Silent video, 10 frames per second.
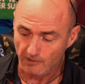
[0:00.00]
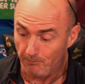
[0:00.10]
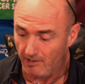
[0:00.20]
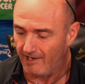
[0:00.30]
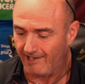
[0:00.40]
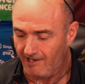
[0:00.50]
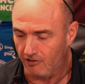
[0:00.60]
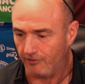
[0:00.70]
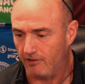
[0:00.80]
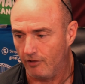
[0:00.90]
but again,
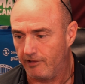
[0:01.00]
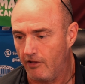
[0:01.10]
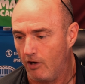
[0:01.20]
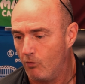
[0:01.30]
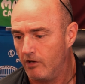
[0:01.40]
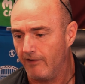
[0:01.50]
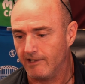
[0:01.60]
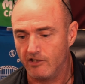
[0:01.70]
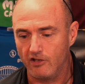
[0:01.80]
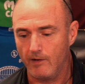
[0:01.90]
nothing that I wouldn't have
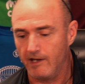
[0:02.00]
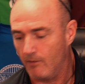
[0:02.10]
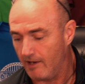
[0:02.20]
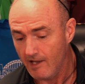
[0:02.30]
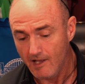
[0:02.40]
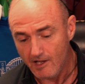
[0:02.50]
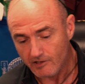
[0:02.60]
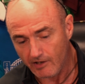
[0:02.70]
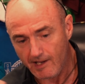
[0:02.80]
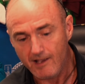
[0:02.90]
had to do anyway.
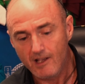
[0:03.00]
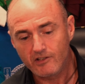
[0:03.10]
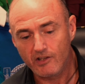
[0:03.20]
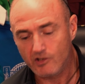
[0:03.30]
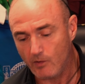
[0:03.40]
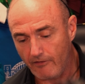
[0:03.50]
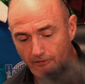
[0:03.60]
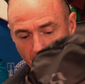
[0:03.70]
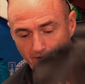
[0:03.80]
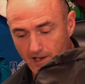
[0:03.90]
So yeah, so the
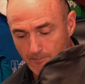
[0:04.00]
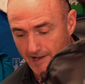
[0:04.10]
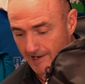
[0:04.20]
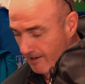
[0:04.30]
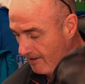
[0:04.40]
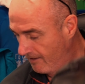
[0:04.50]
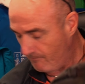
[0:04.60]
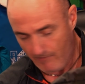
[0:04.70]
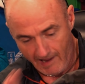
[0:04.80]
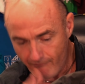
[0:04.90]
25 litre bag,
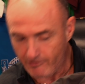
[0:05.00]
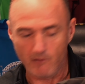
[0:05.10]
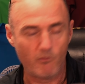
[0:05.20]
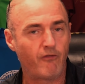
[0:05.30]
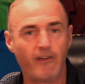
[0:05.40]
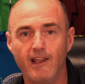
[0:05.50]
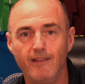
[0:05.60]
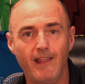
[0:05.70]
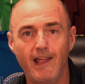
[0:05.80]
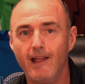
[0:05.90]
everything will fit
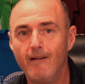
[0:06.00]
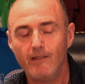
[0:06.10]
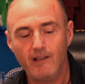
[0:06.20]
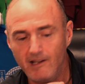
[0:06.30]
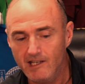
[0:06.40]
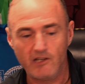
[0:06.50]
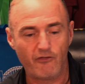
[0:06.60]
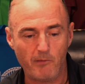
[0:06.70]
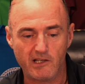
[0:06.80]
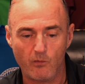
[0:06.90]
in there. Easy
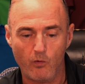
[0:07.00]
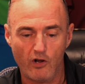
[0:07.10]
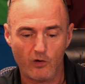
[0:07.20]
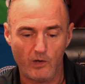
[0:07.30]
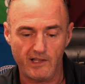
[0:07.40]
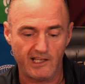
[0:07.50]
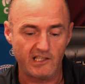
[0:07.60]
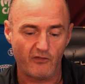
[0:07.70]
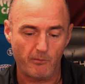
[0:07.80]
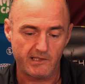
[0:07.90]
for me to work with,
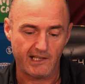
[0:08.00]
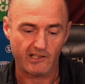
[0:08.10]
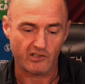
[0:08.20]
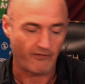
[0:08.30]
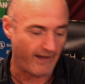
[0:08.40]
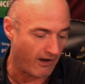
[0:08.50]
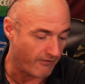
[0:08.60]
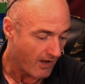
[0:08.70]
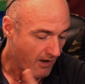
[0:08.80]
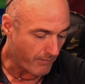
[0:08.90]
easy for me to get stuff out
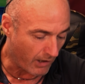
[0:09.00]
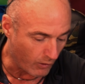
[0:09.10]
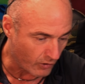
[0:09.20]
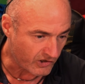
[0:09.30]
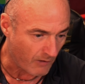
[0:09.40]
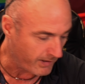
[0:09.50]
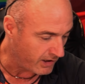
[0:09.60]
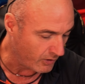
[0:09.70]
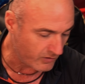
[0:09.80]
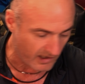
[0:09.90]
of. But I'll also be
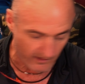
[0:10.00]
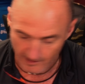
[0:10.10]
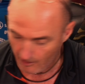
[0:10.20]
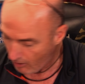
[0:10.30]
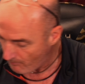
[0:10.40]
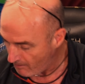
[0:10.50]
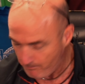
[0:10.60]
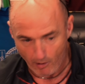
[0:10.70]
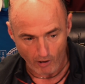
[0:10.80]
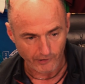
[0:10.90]
using the
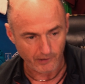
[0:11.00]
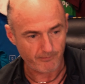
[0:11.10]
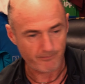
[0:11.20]
Pod,